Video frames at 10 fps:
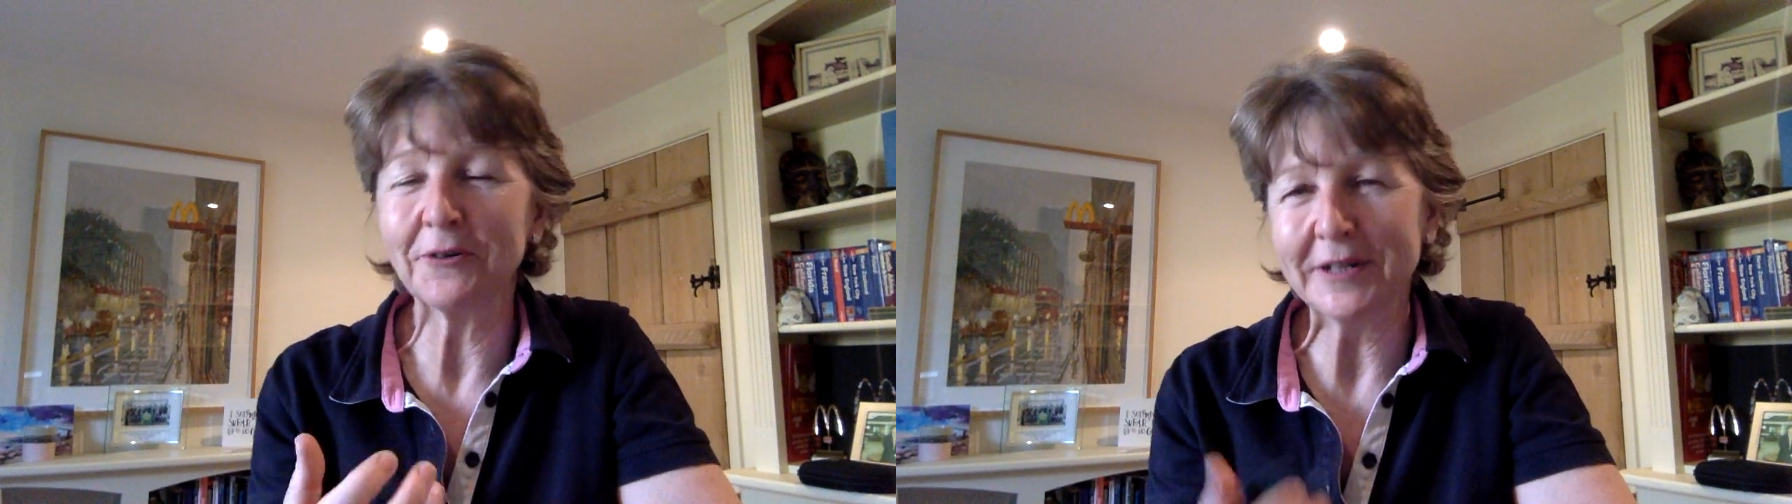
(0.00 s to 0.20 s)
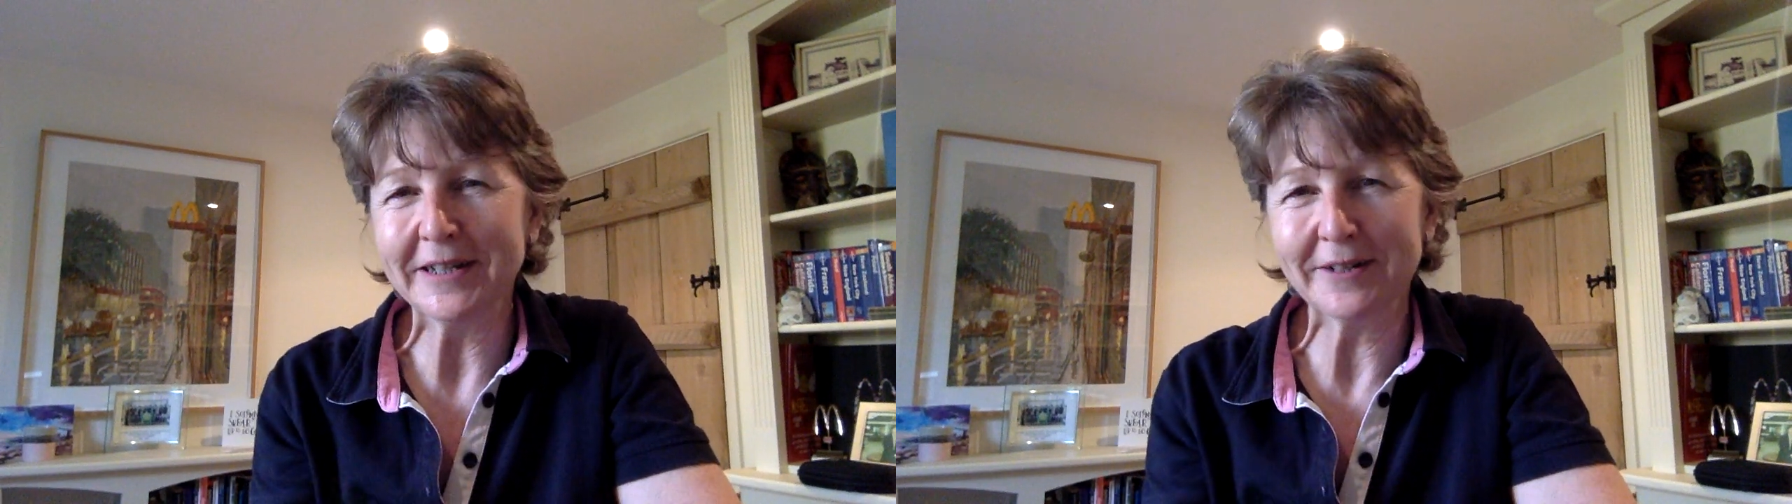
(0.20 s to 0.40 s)

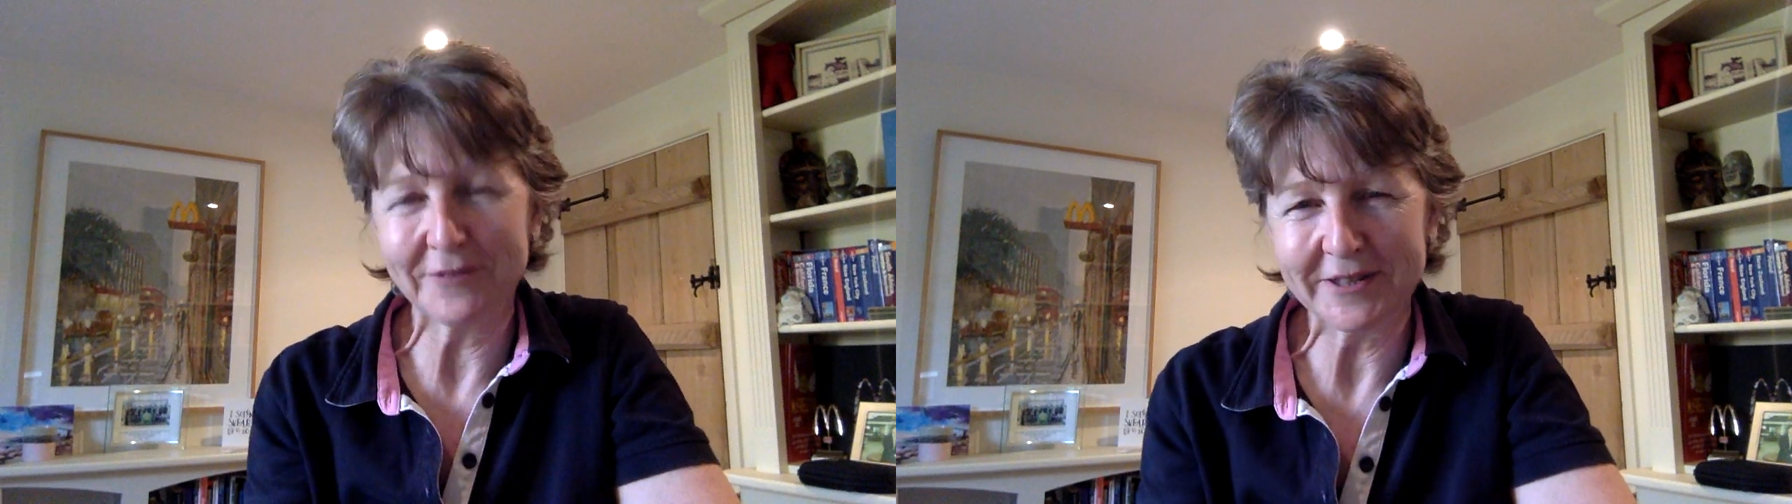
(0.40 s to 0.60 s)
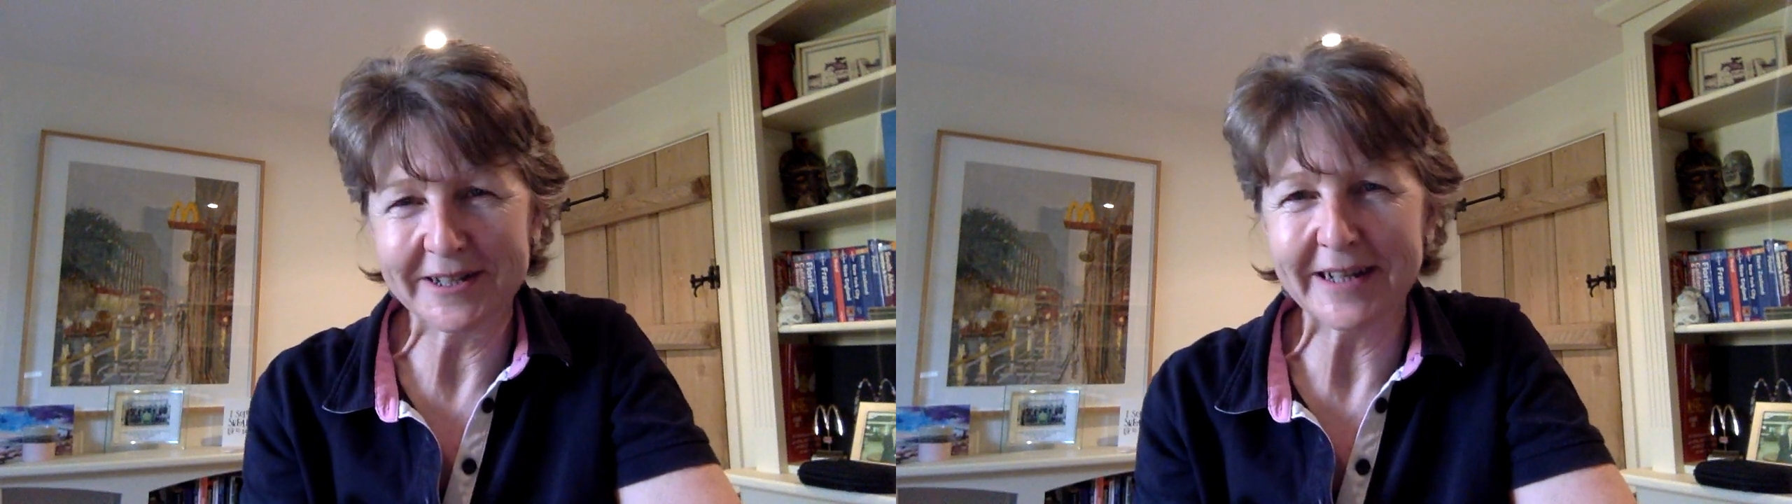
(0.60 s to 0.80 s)
needed
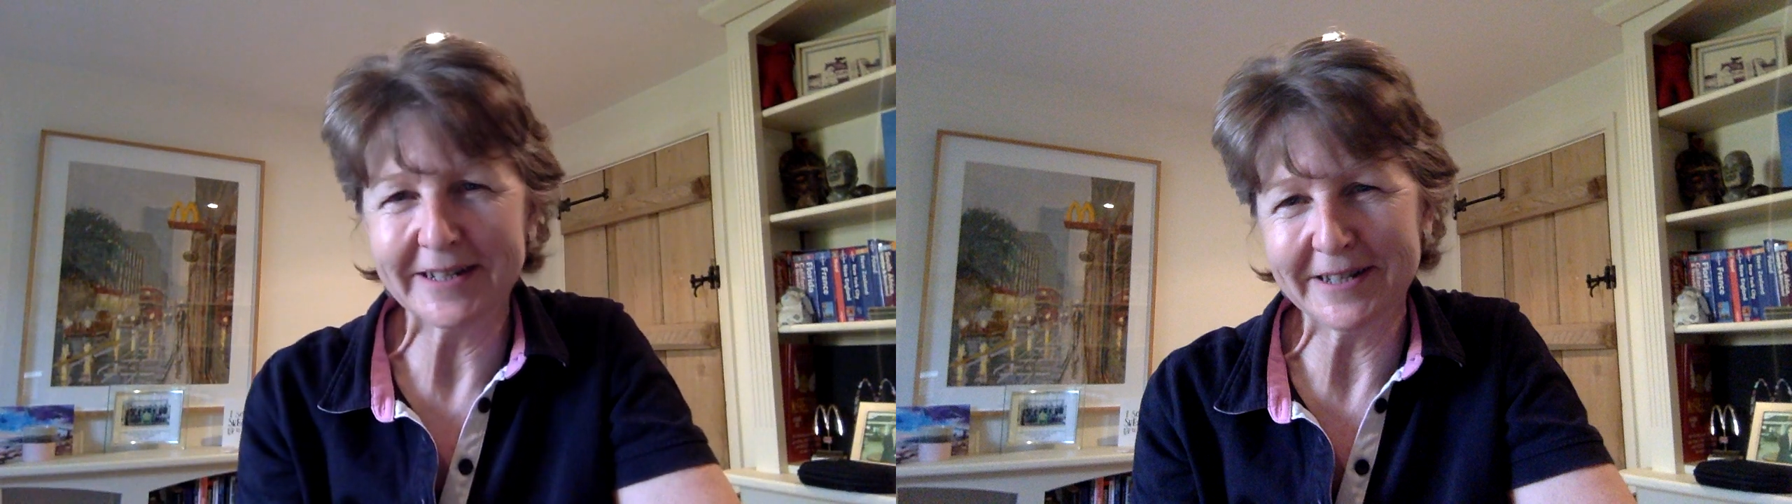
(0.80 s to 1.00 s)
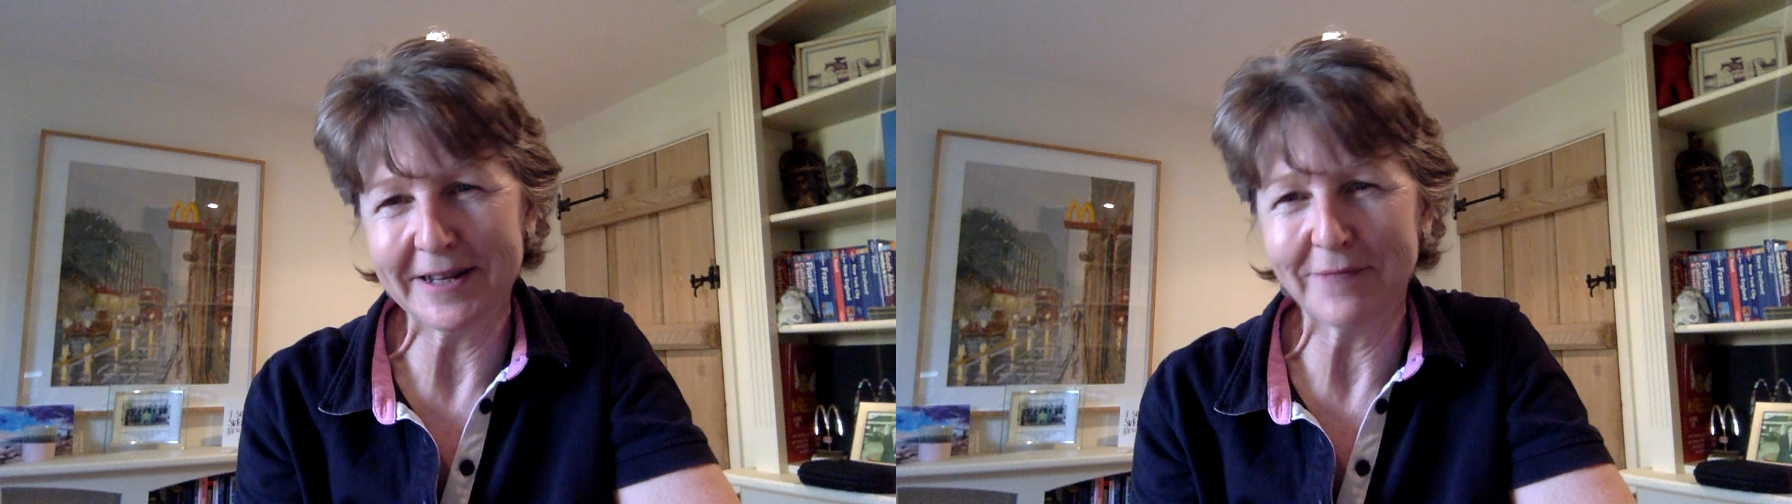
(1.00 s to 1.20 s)
for the
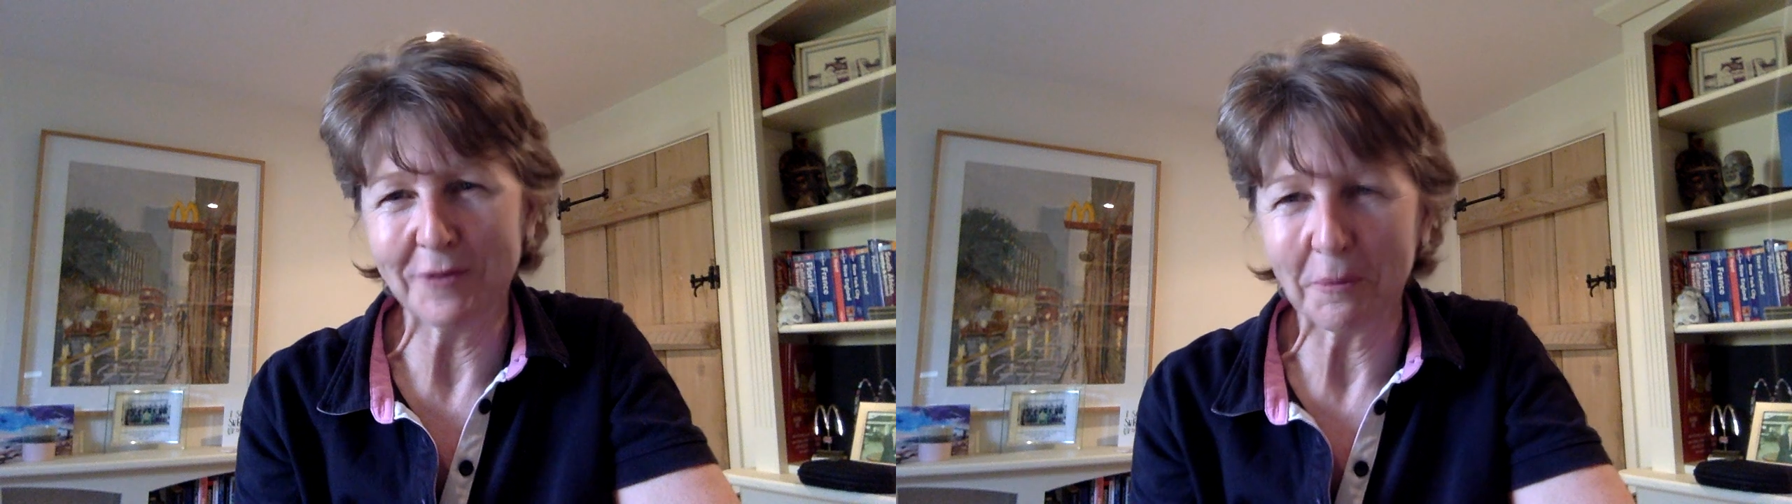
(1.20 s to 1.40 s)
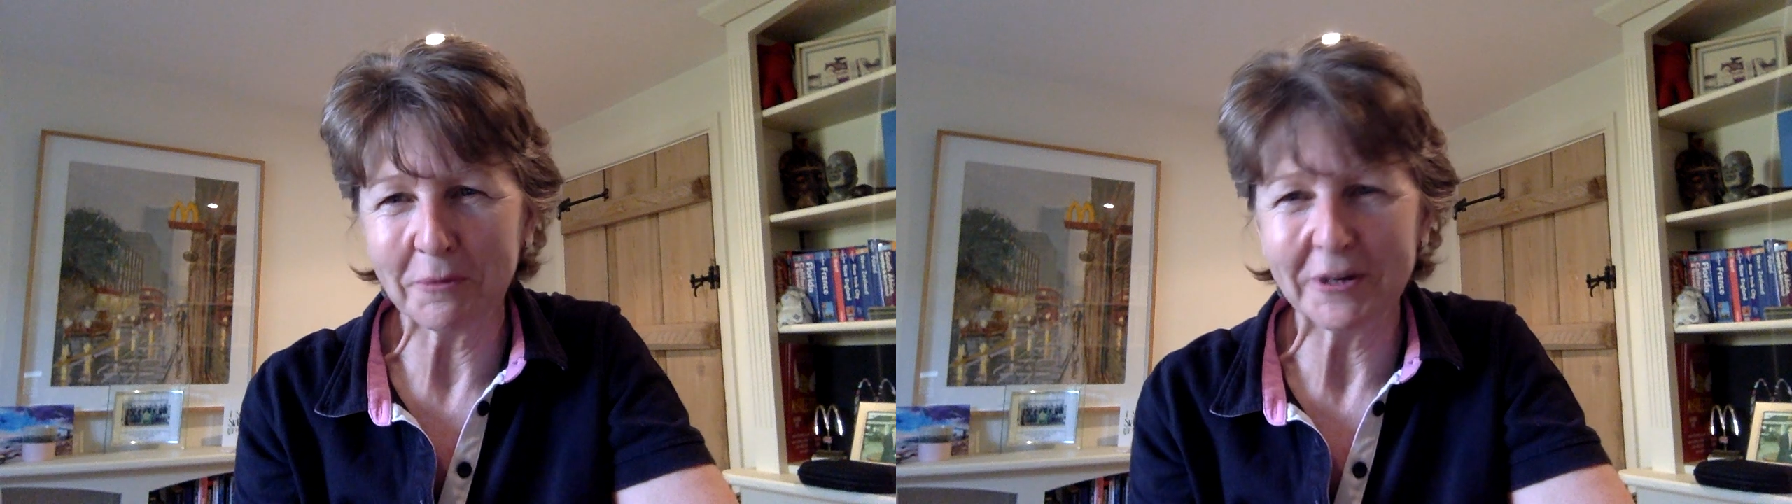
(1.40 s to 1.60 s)
day-to-day of your
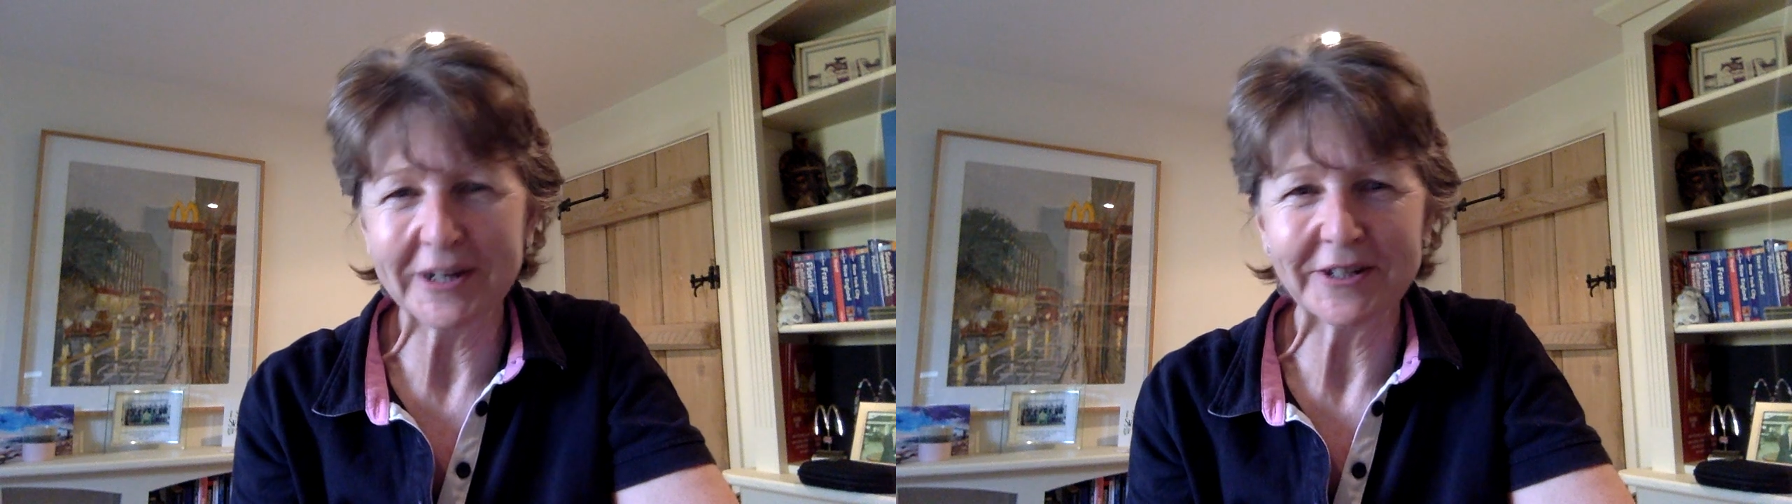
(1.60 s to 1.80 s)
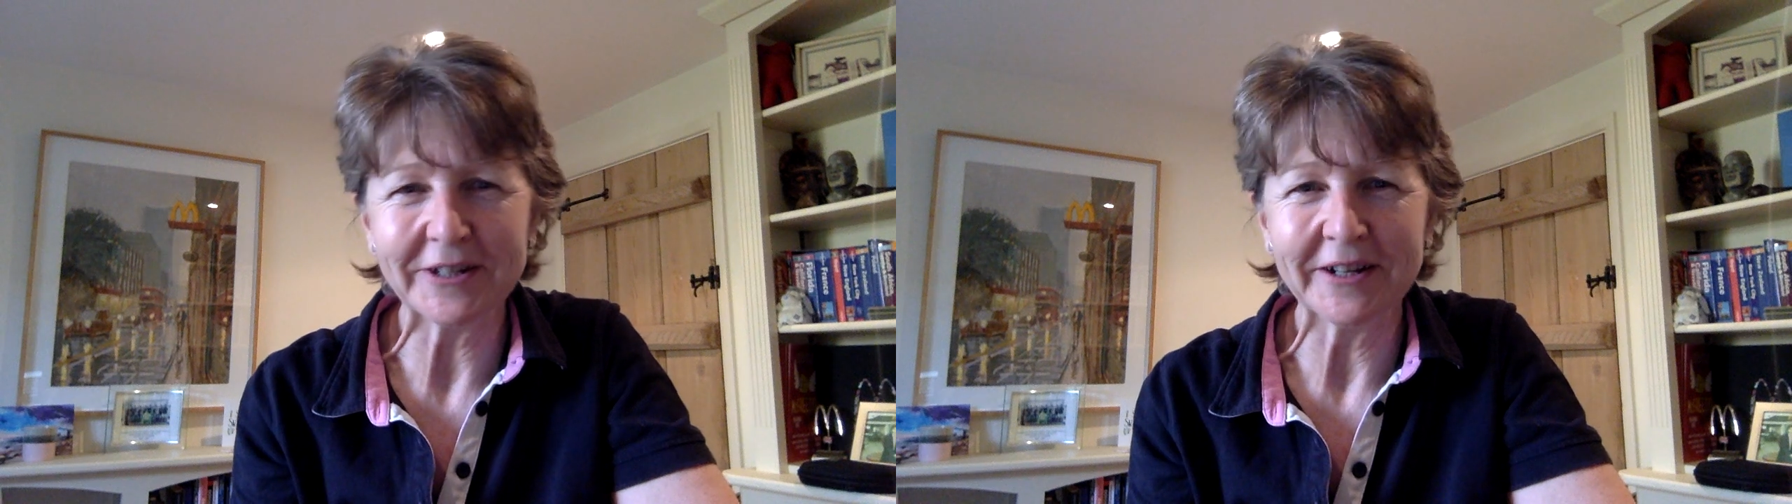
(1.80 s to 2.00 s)

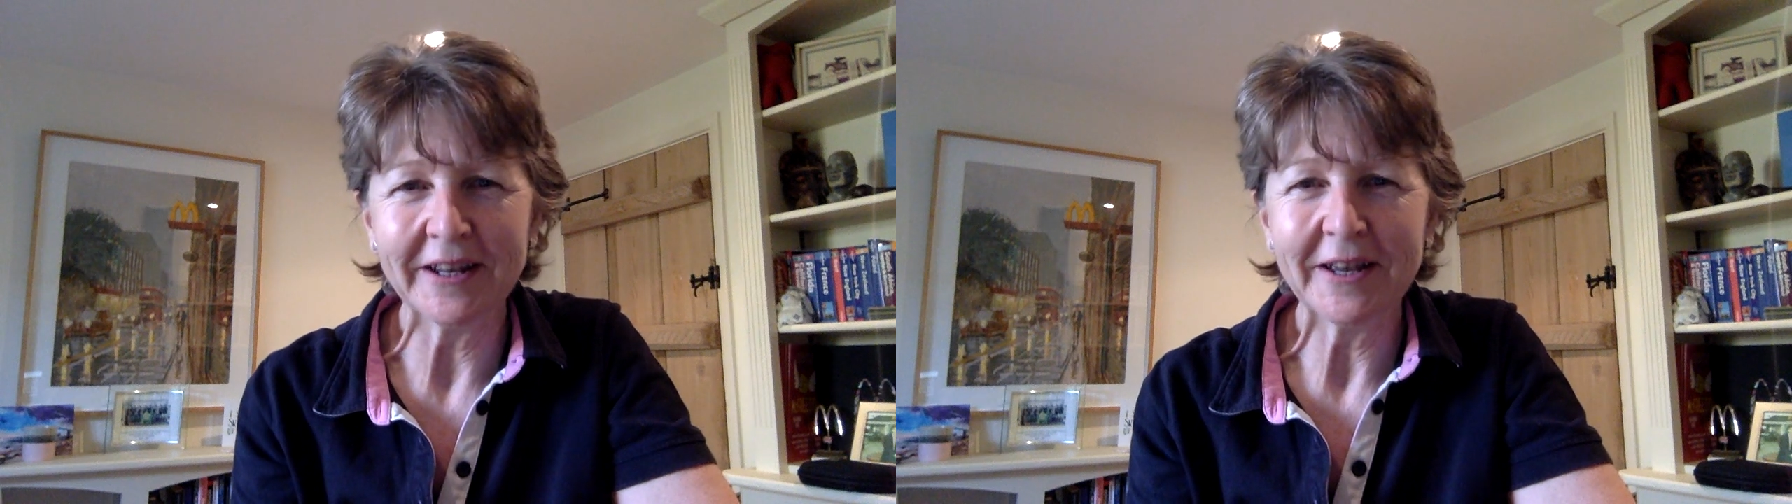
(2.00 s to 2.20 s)
operation.